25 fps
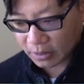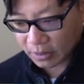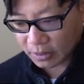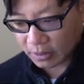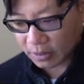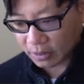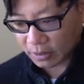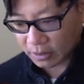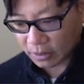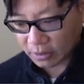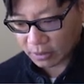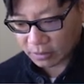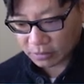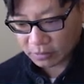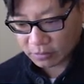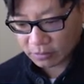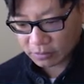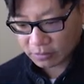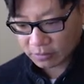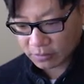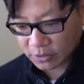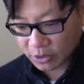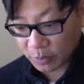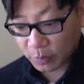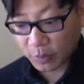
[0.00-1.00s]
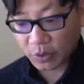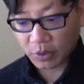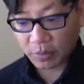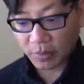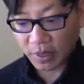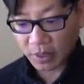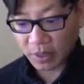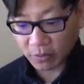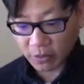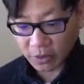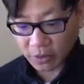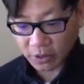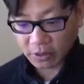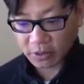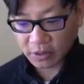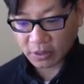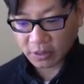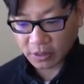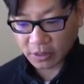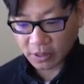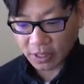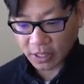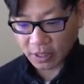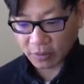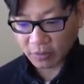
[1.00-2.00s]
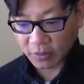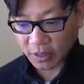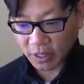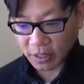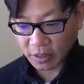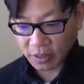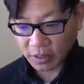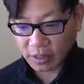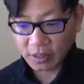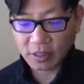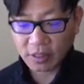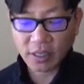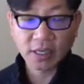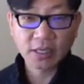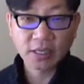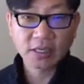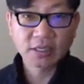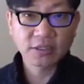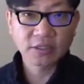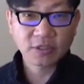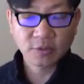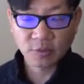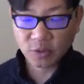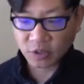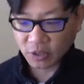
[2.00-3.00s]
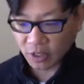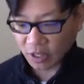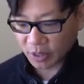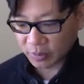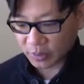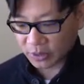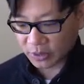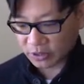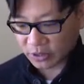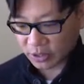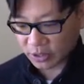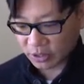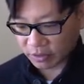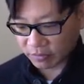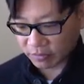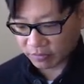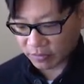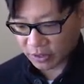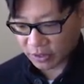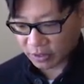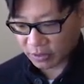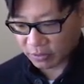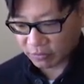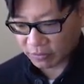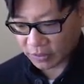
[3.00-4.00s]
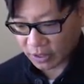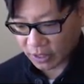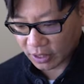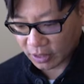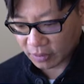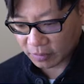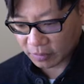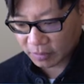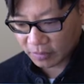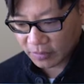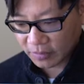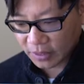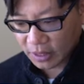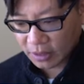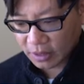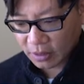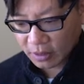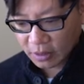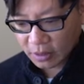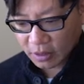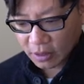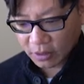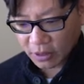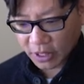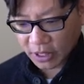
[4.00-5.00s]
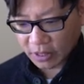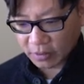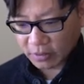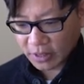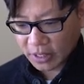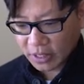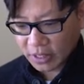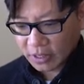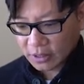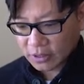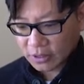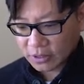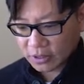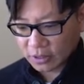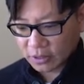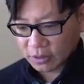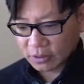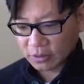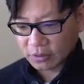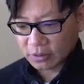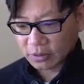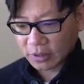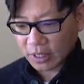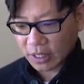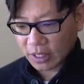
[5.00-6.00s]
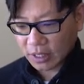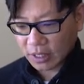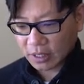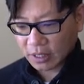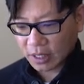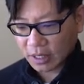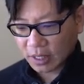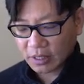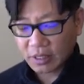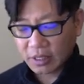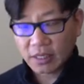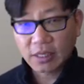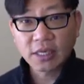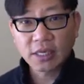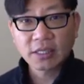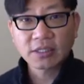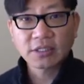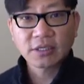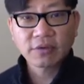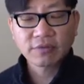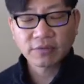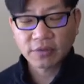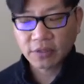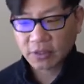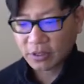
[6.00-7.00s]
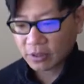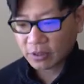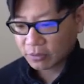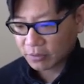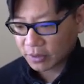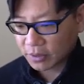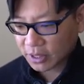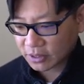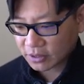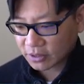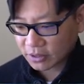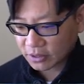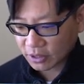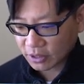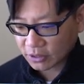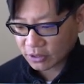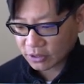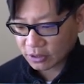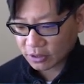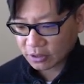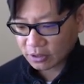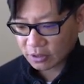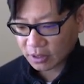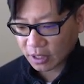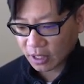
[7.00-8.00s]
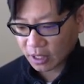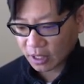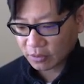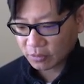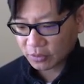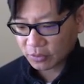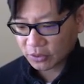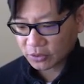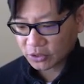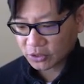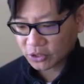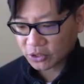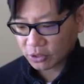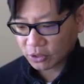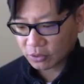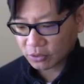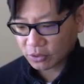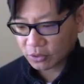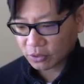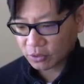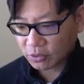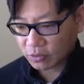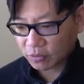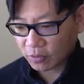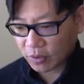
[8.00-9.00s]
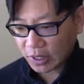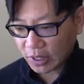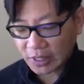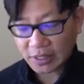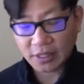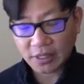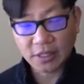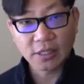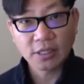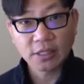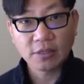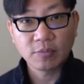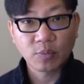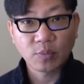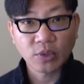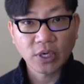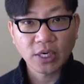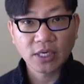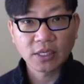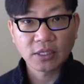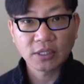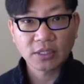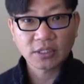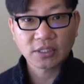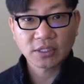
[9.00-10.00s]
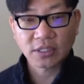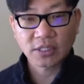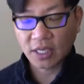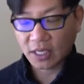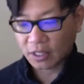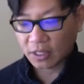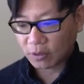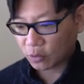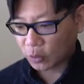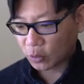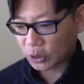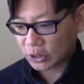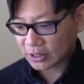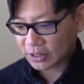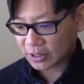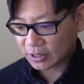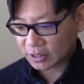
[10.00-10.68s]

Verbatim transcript: you know, support my work in that way. And like and subscribe and share the video if you can. Okay, so I think that's it for the Q&A session. I will show you what the bread looks like once